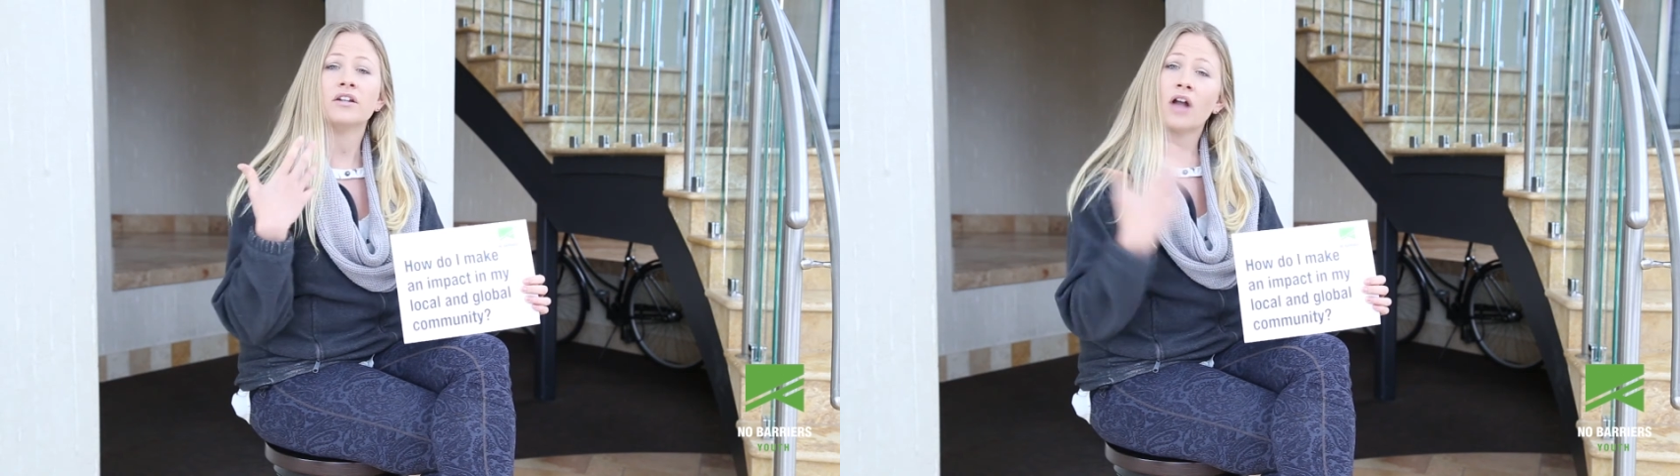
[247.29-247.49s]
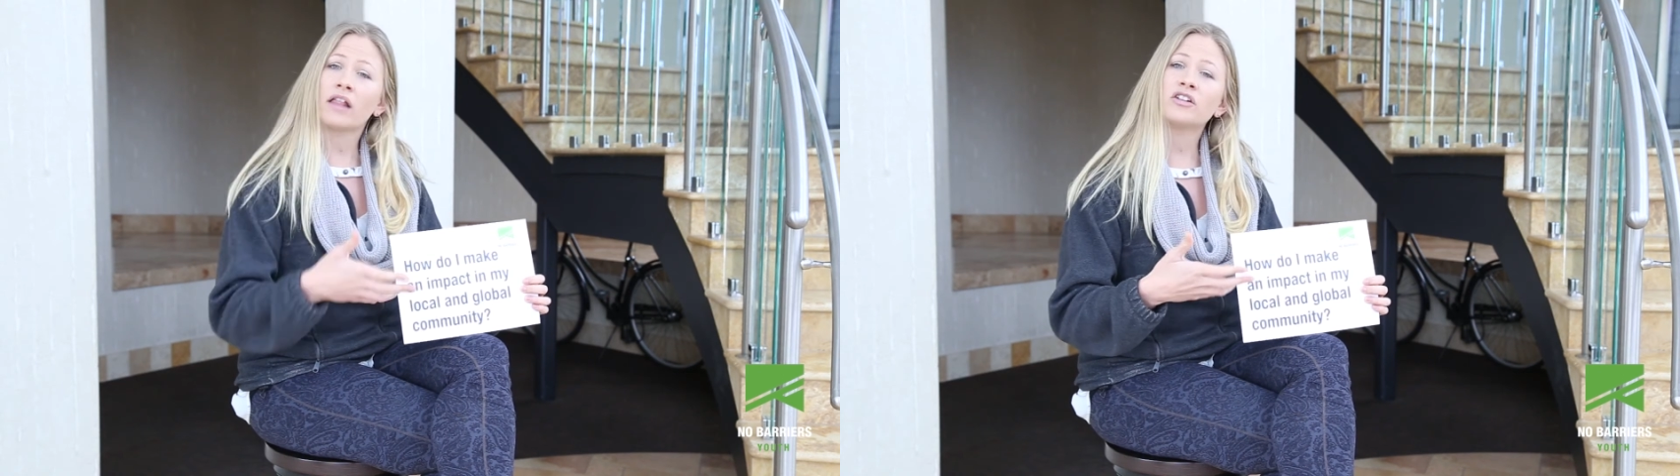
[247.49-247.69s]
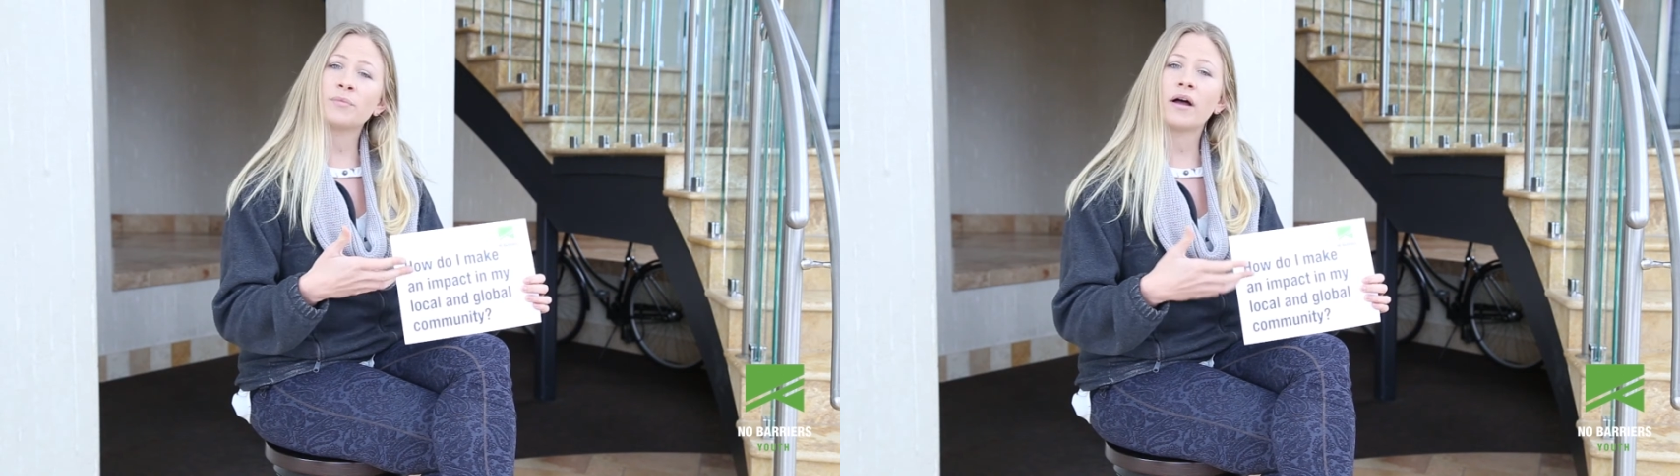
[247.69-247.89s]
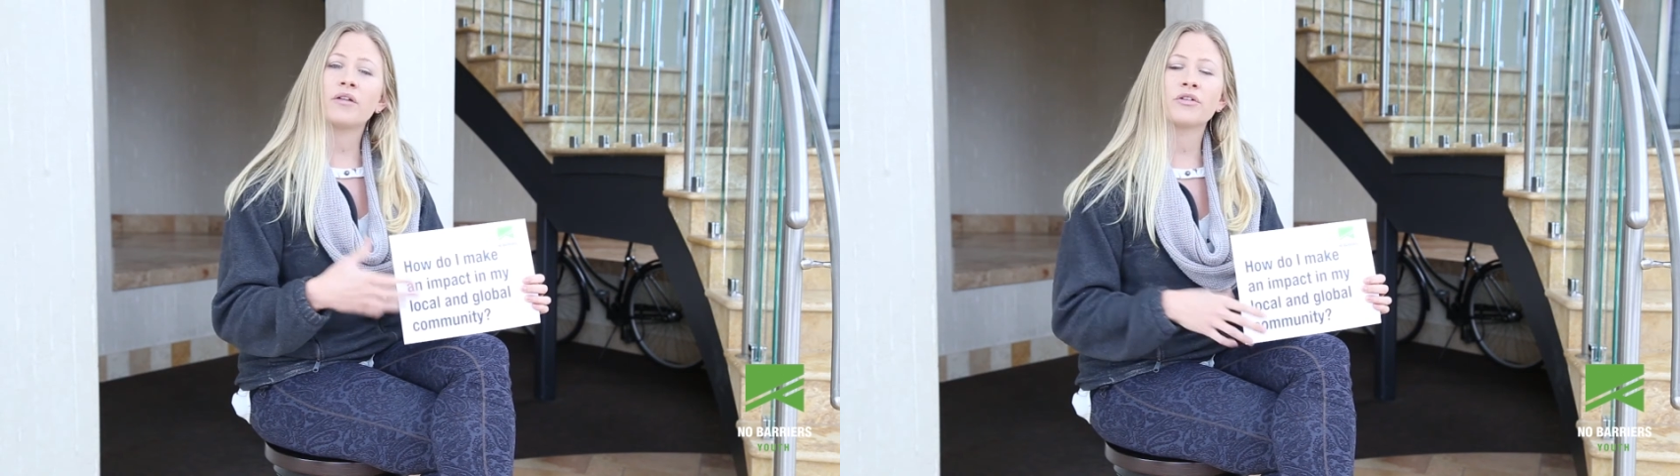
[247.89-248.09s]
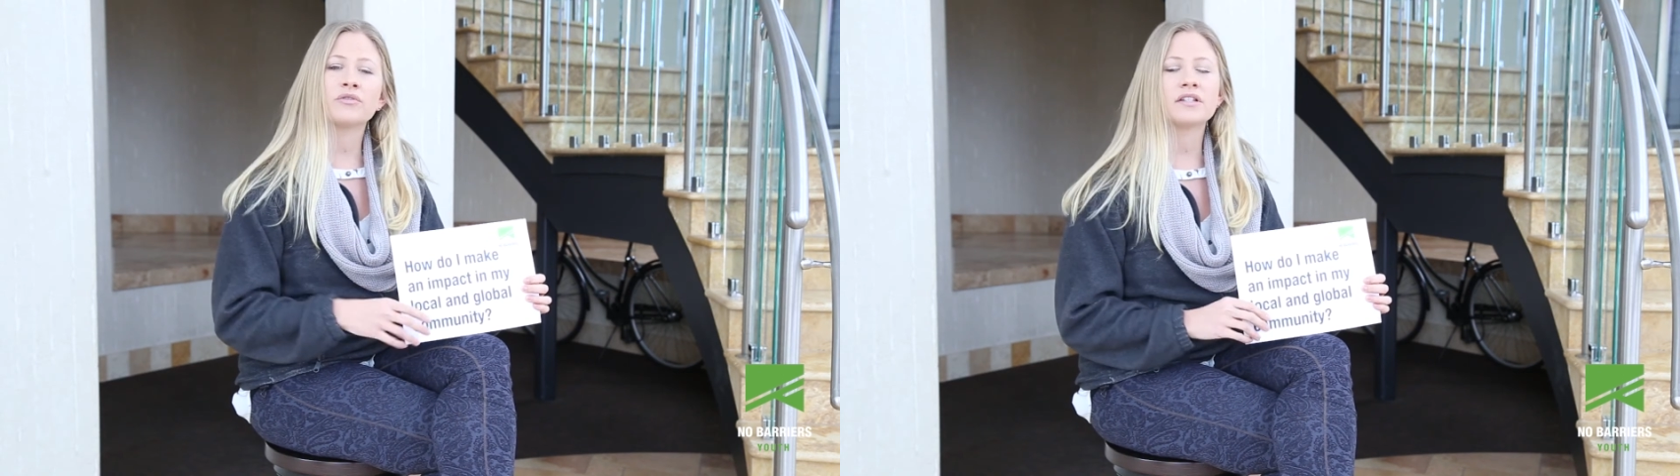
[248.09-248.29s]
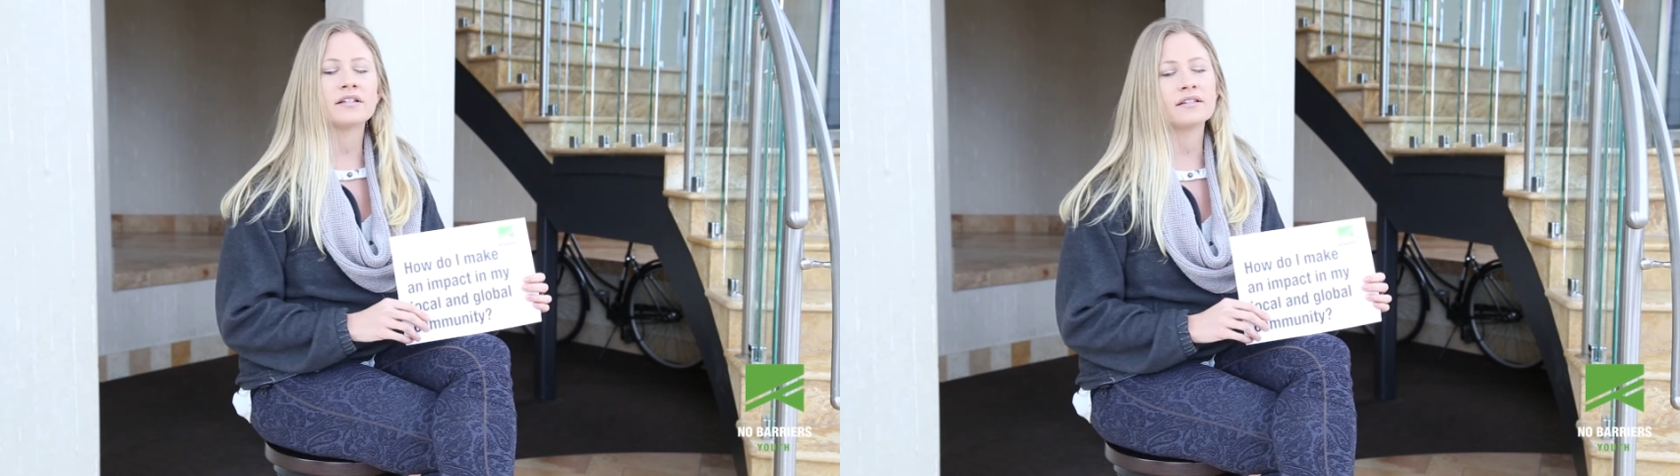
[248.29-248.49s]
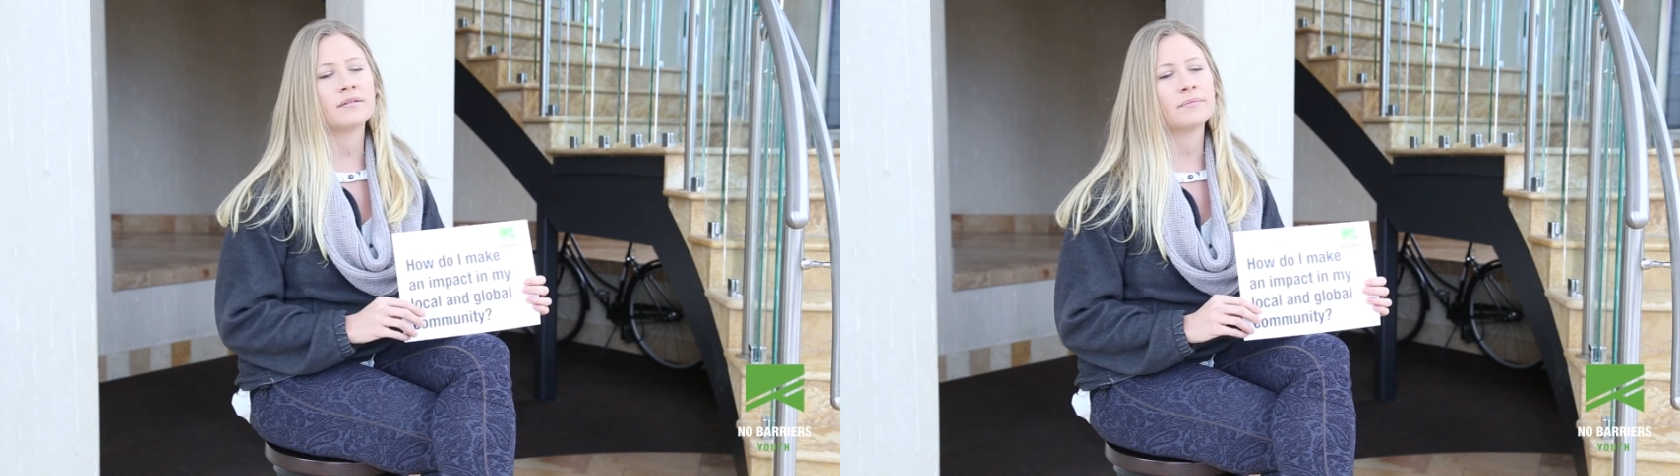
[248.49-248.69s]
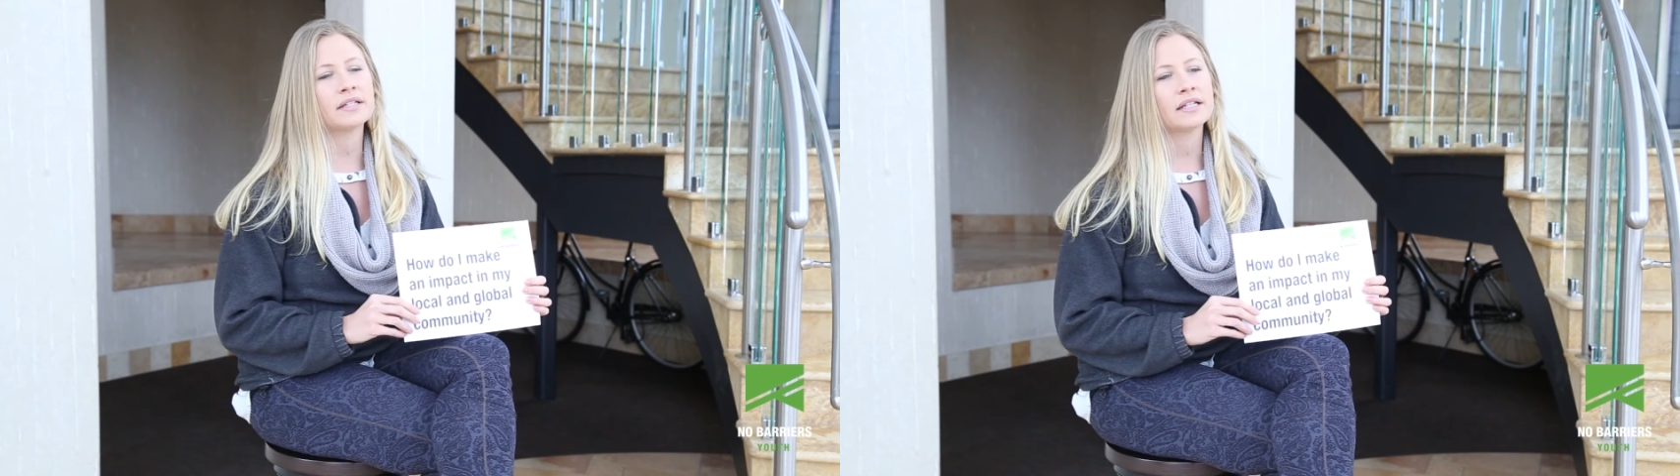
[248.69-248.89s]
knowledge about those
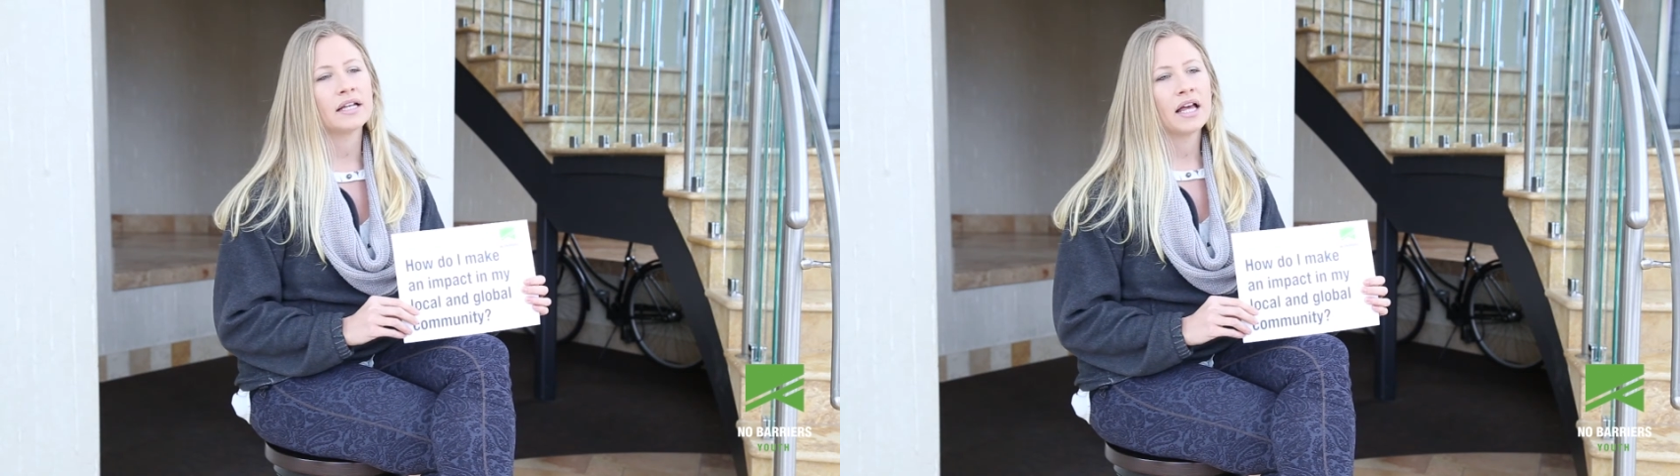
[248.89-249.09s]
systems